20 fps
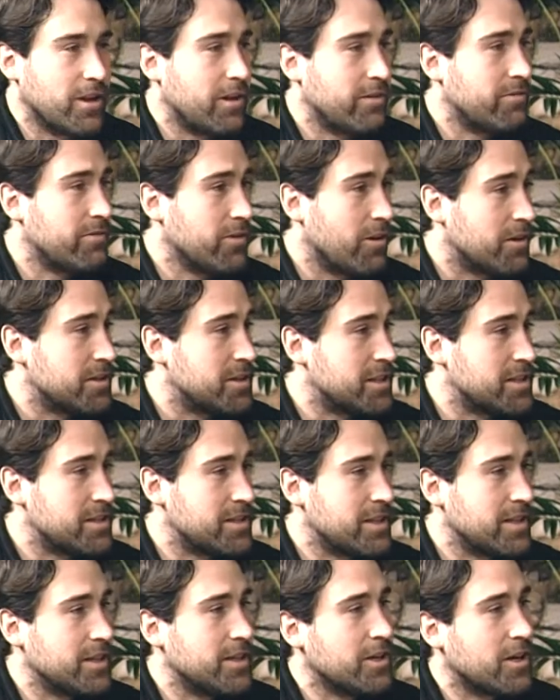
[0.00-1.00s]
of
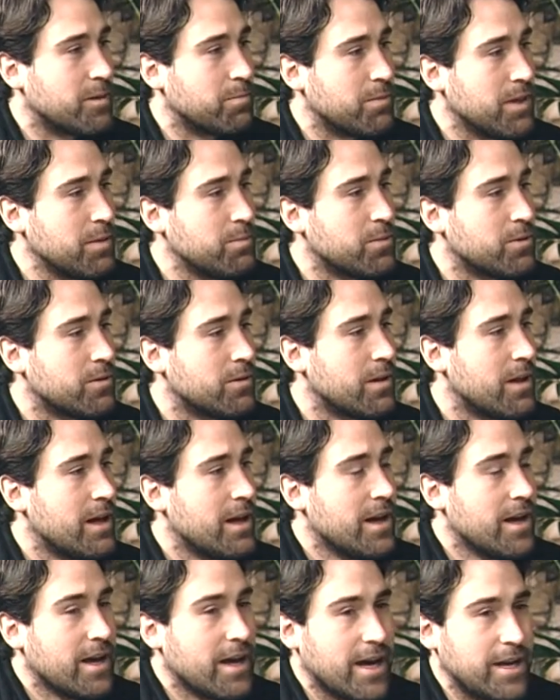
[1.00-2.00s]
artistic young people,
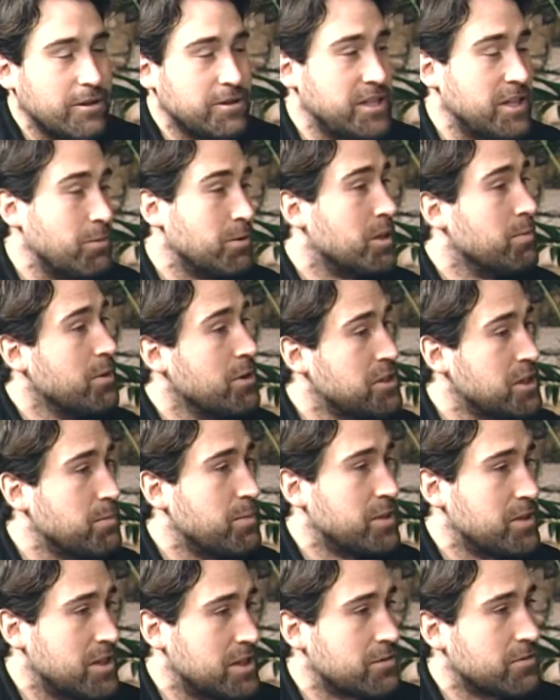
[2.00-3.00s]
and you see it with the music
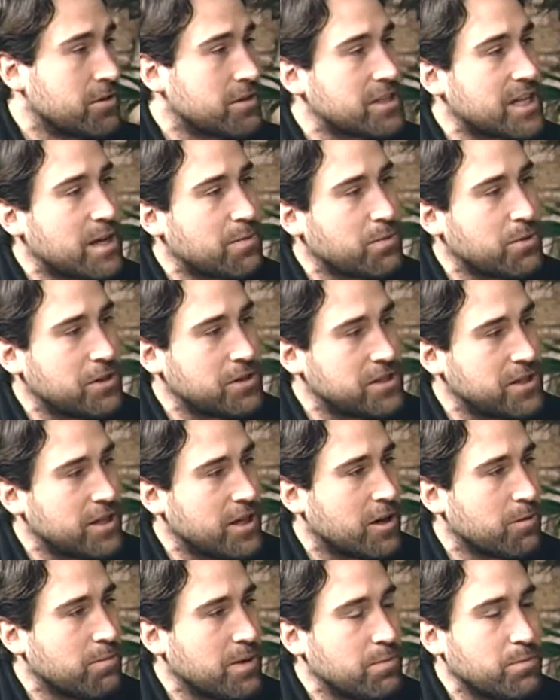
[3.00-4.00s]
business, for example. You see
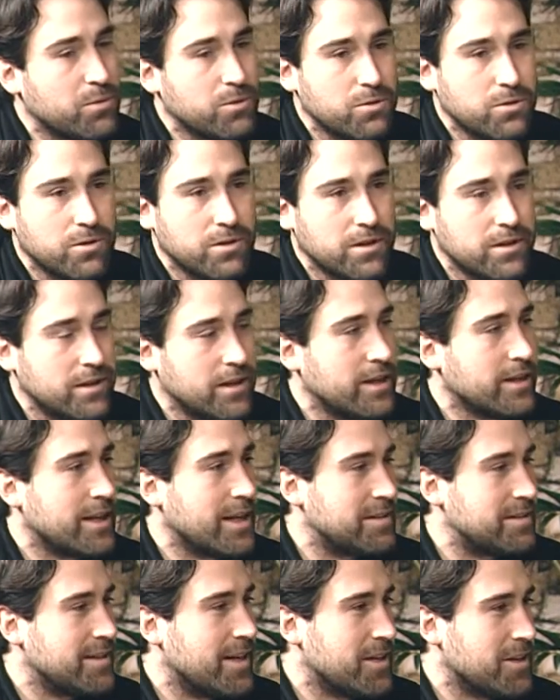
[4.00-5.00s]
young people who get
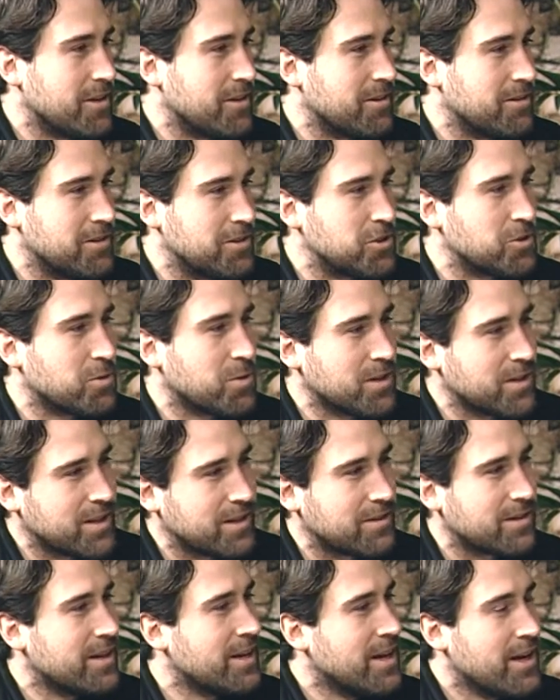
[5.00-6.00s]
together here in Detroit and
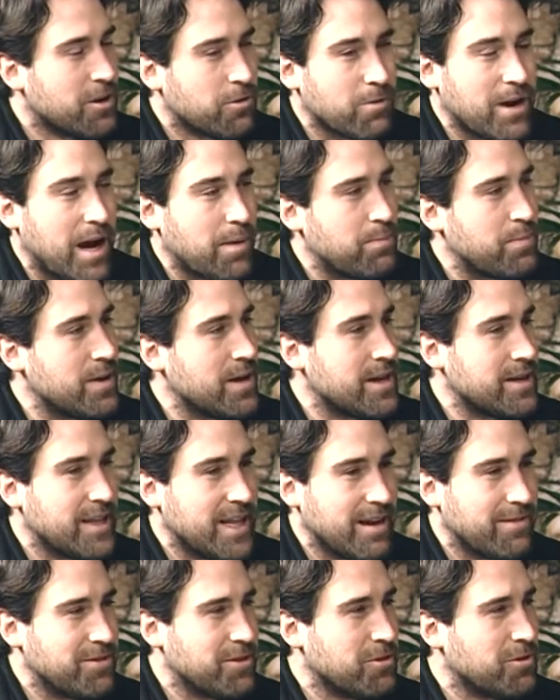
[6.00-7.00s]
they're rapping and they
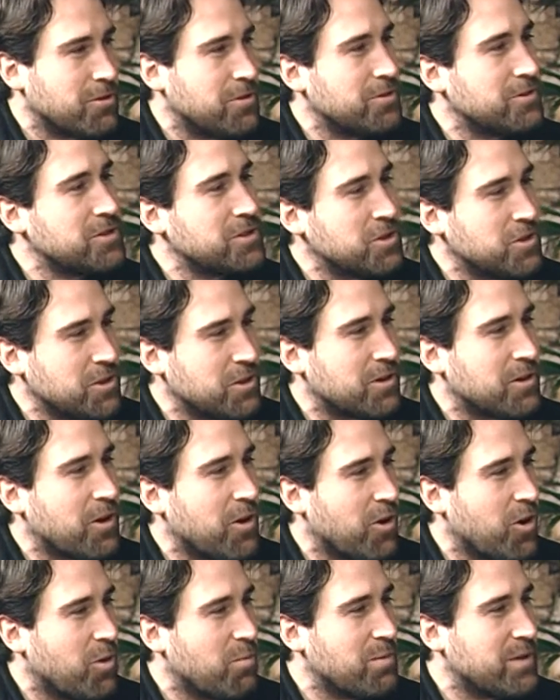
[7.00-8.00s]
have their own studio at
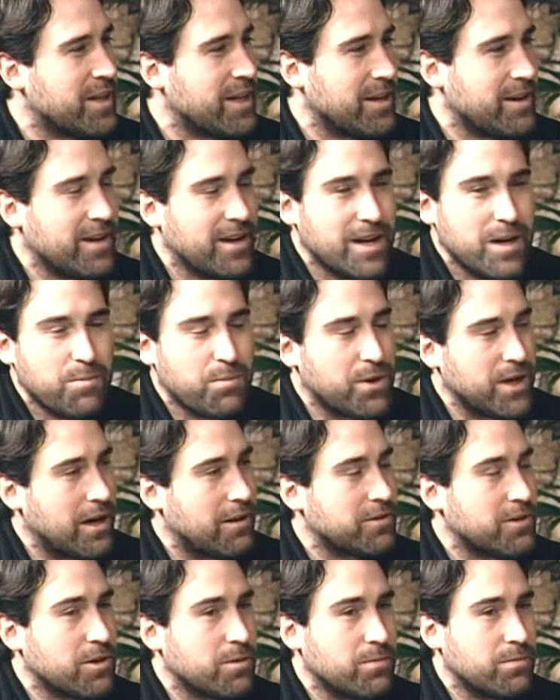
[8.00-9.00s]
home and they put
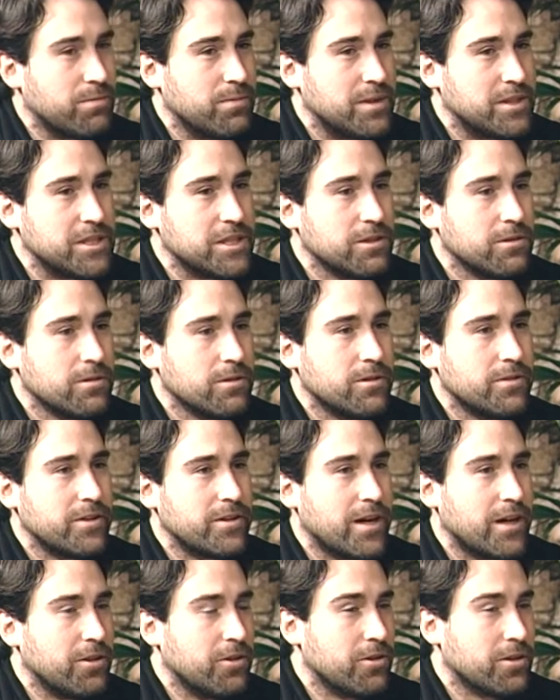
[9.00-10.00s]
out their material, and they're
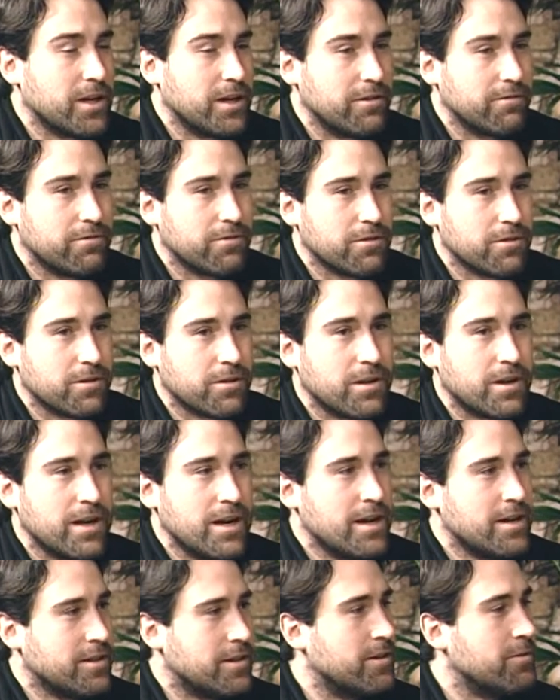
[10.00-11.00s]
not looking for
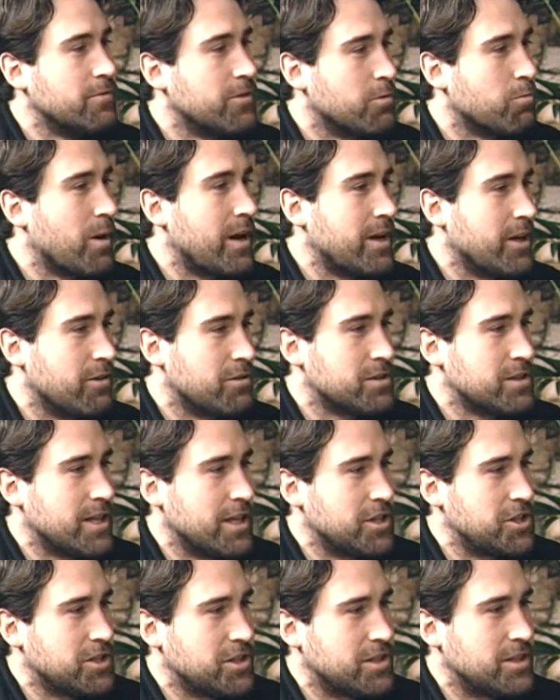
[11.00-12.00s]
the radio
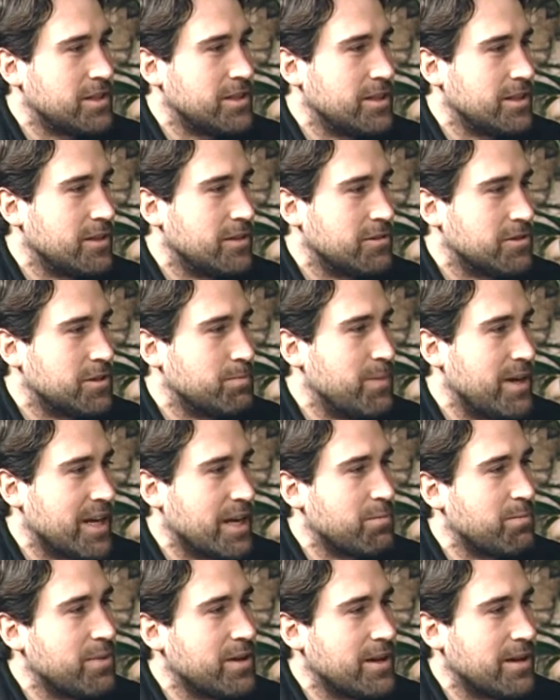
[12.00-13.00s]
station to make
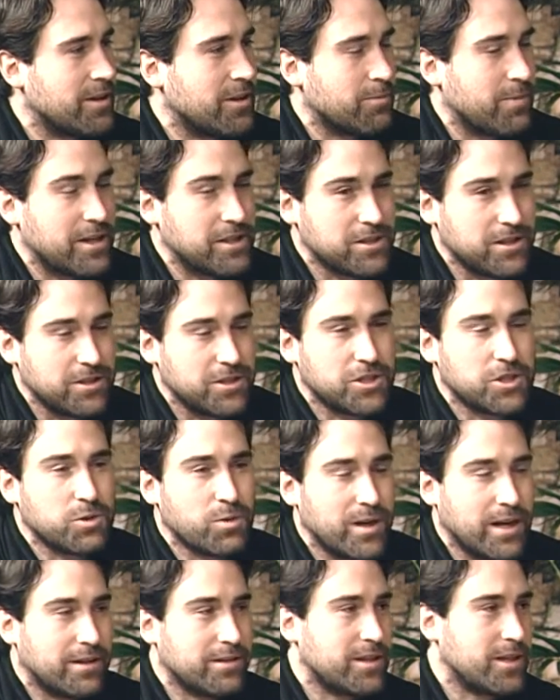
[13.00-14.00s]
it big. They're basically just
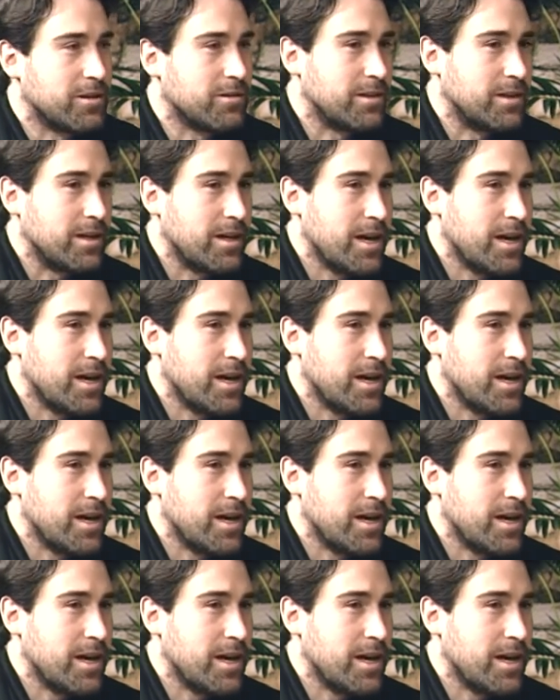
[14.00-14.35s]
going out there